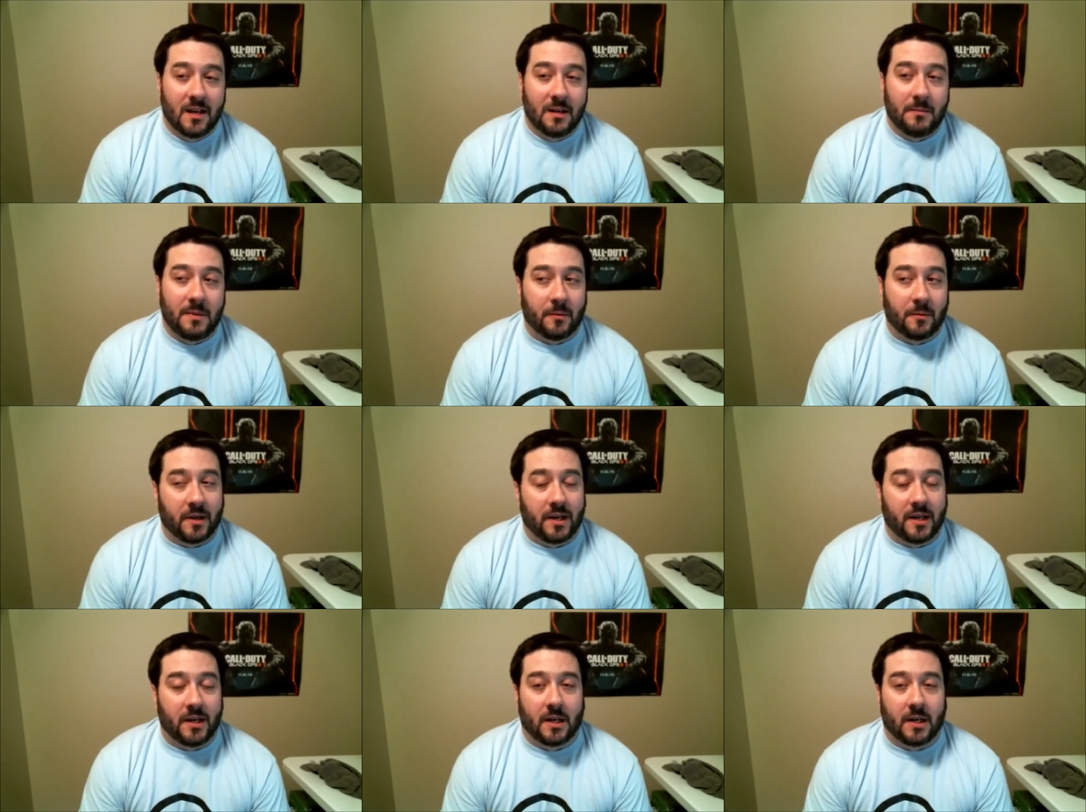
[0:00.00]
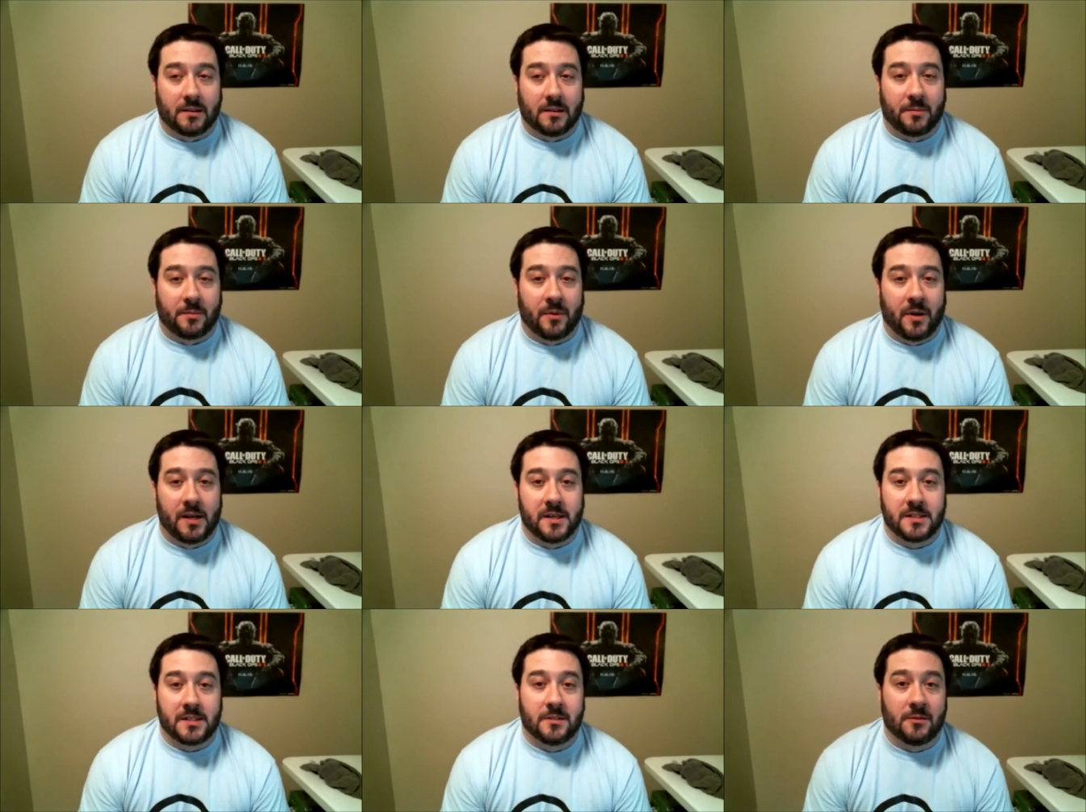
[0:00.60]
people are getting off the
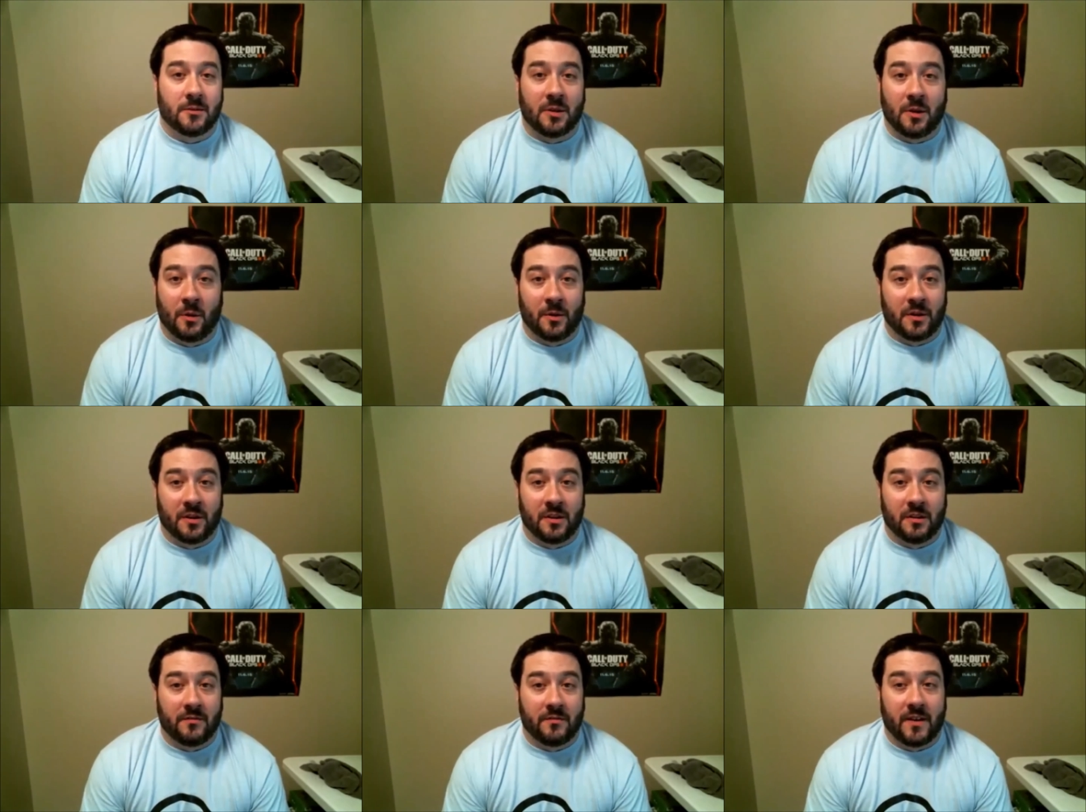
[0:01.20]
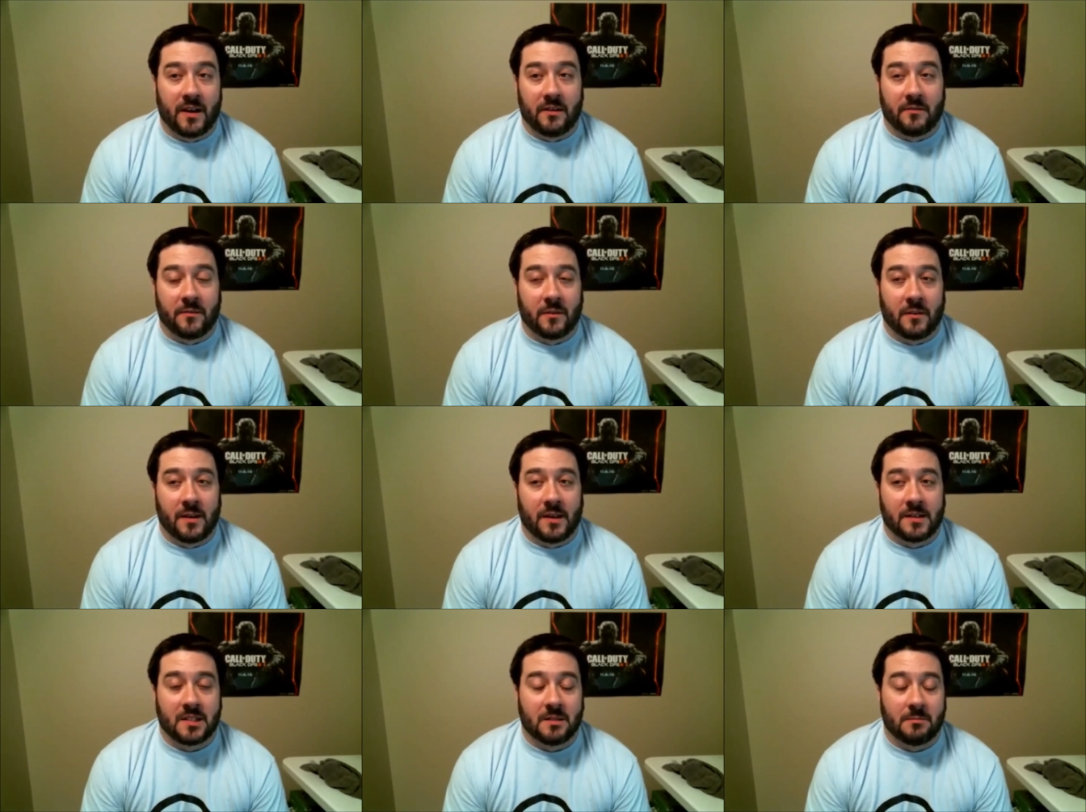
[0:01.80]
planes and they're going to the event for the
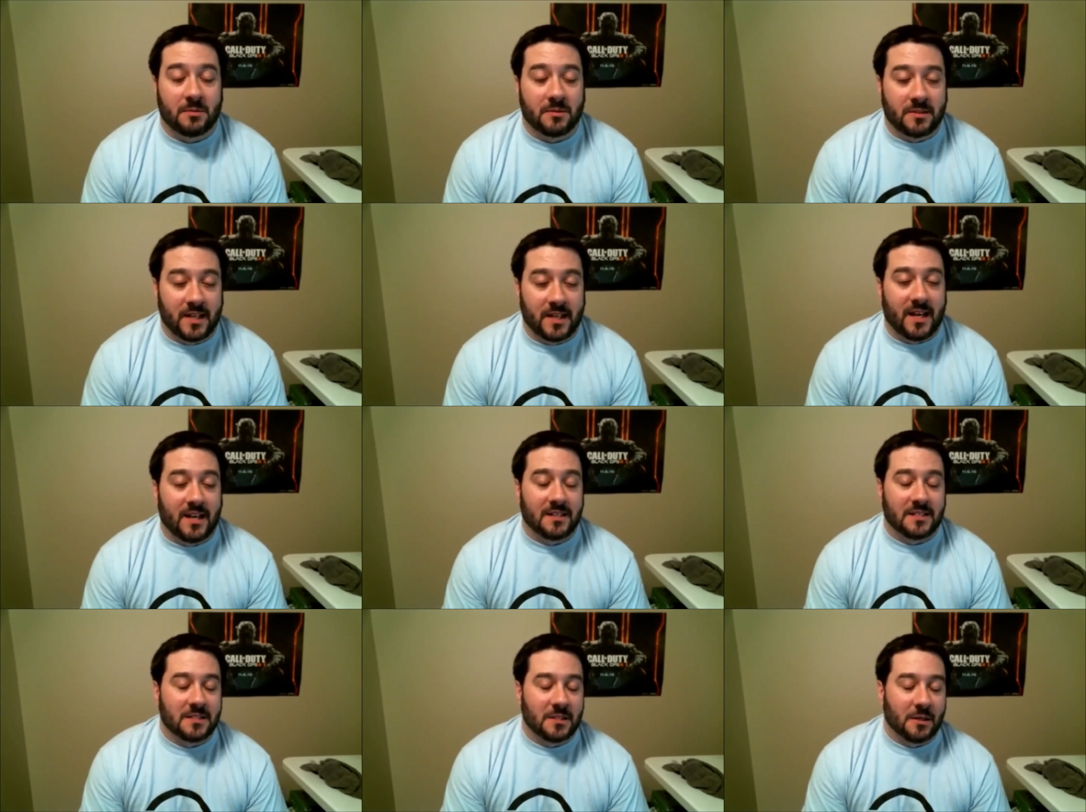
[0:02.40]
last couple of days."